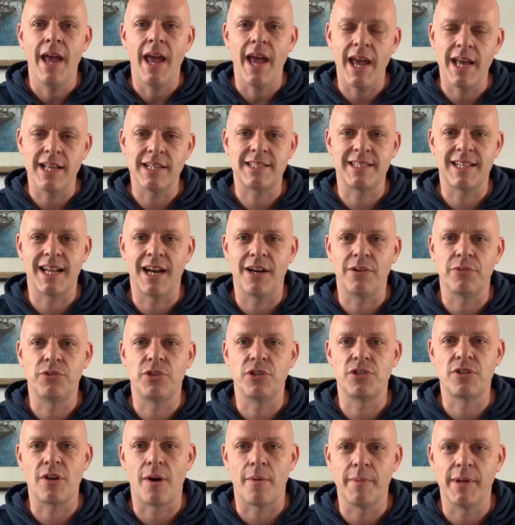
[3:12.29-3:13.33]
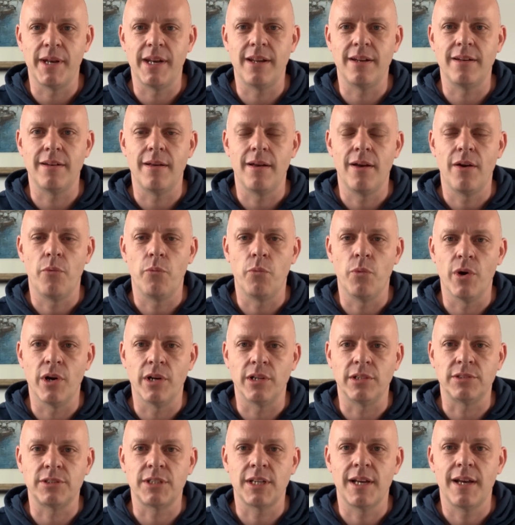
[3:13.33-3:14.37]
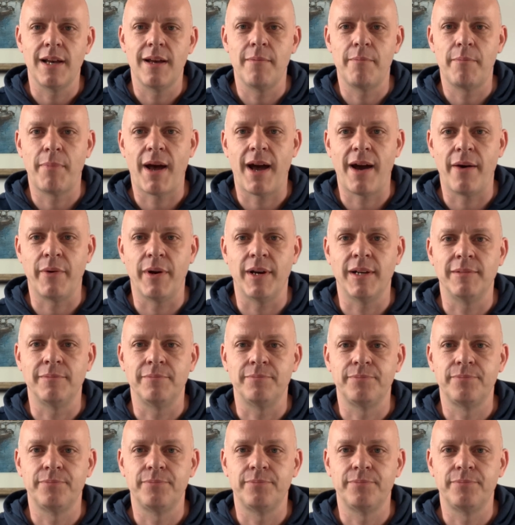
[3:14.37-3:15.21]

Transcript: is now the dominant world power.